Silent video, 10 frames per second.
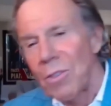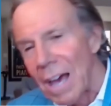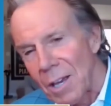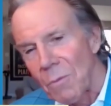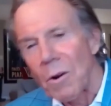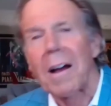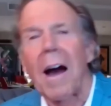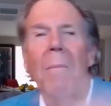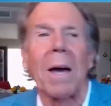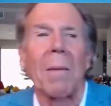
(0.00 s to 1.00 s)
Thank you for
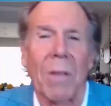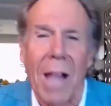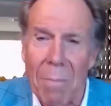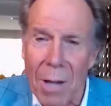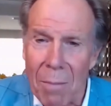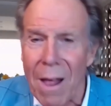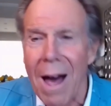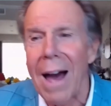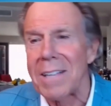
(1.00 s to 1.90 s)
coming, blah, blah, blah.